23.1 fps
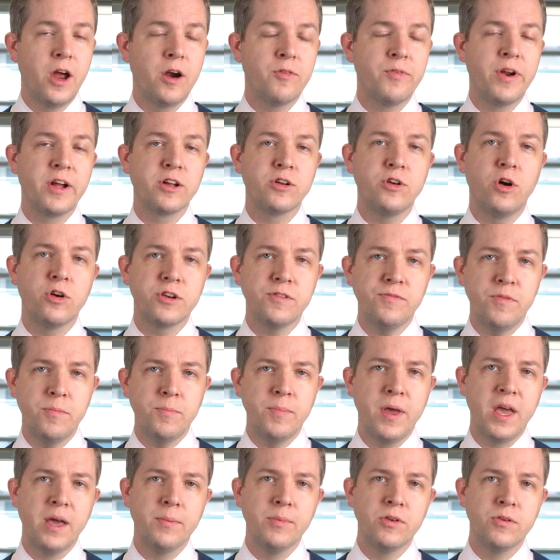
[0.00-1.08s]
around cognitive
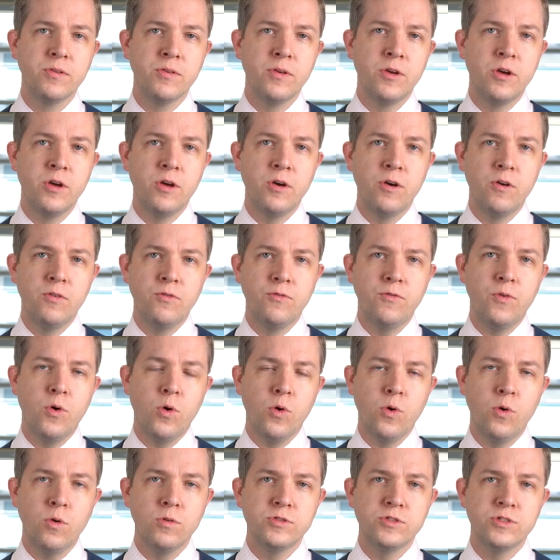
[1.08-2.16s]
impairment,
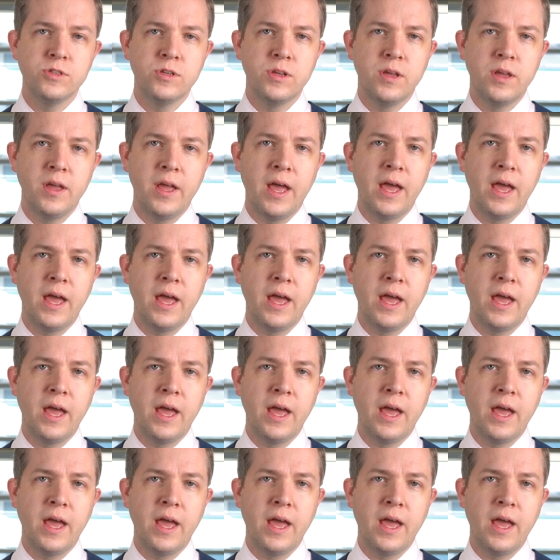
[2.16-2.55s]
falls,